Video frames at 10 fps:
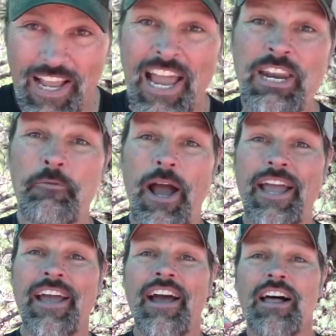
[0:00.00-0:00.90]

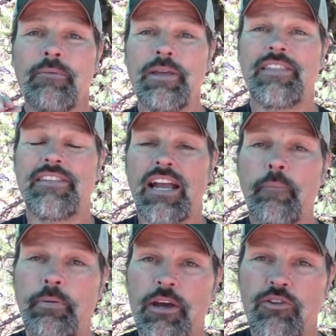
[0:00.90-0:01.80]
Anyway, let me stick
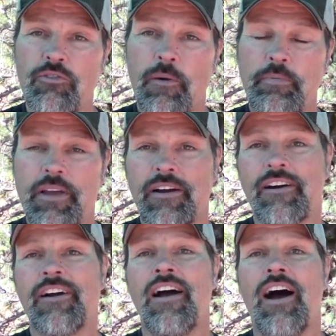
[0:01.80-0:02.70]
a picture up
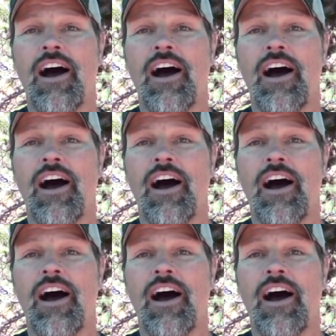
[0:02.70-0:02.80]
here.